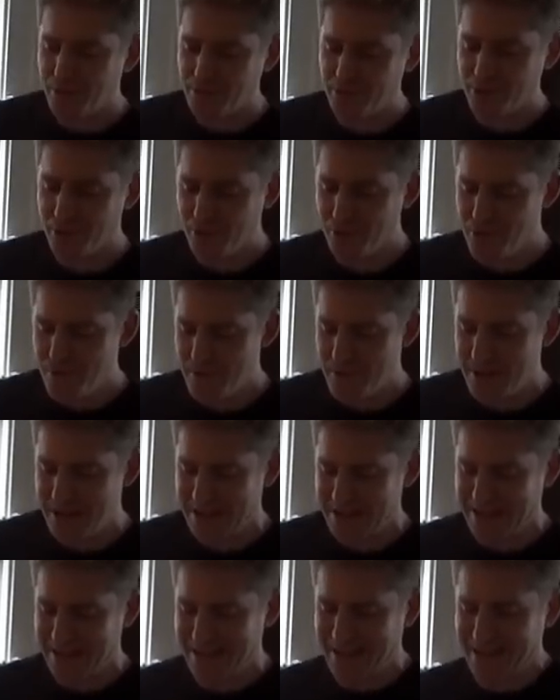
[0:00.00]
of dough
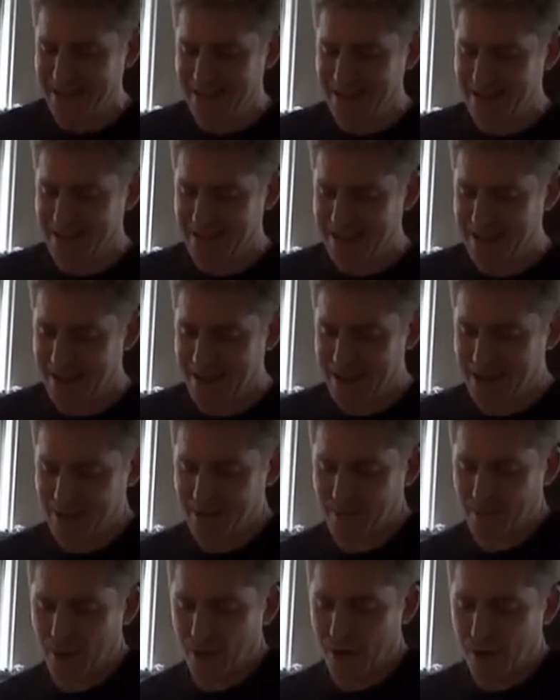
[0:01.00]
out of
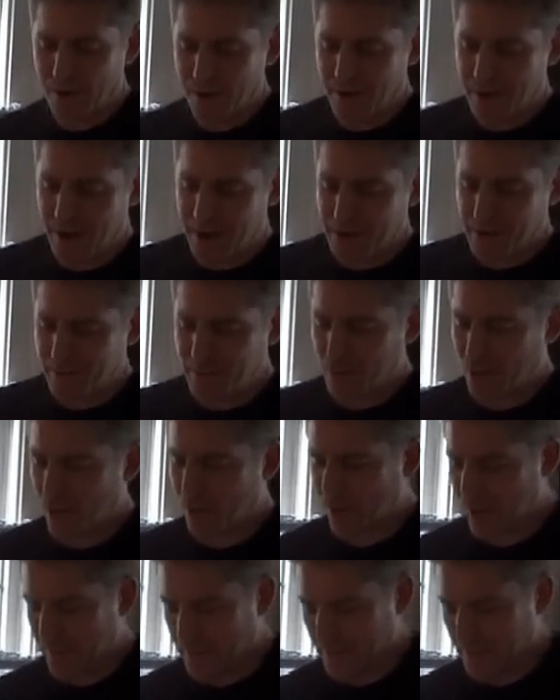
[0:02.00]
the bowl,